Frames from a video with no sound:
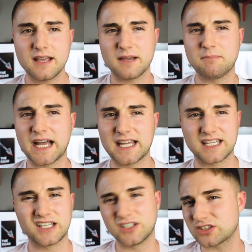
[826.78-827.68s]
my
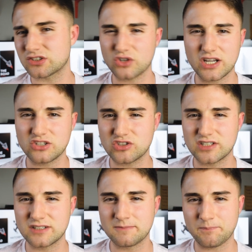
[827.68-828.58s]

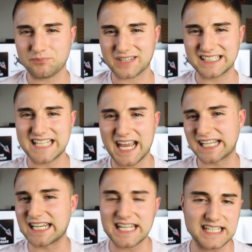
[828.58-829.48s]
illustration
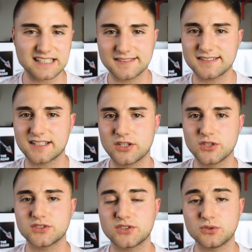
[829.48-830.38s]
technique and
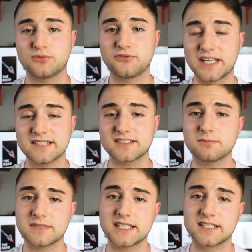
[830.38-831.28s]
skill to fit
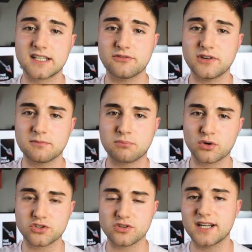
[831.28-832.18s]
something different and
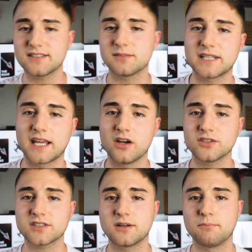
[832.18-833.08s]
portray something
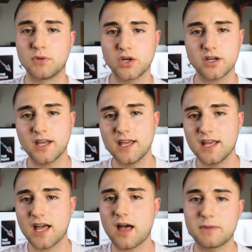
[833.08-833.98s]
else in a book.
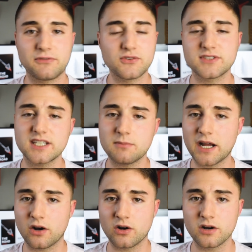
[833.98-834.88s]
Um, if you've seen
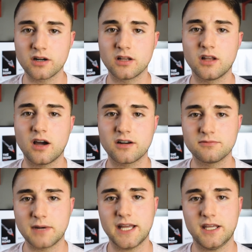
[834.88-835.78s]
my art, a lot
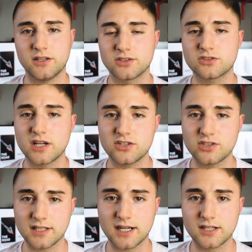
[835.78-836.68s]
of my
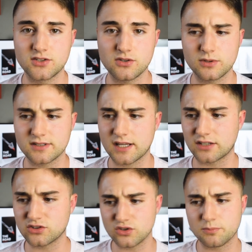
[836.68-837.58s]
illustration that I do is
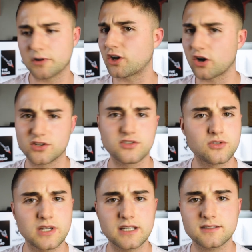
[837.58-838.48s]
like super
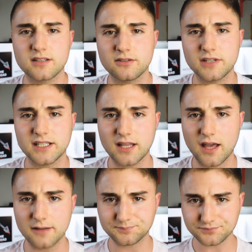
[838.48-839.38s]
cartoony and stuff like
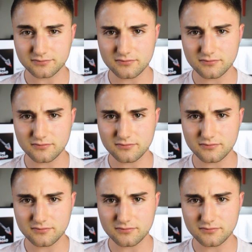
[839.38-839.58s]
that.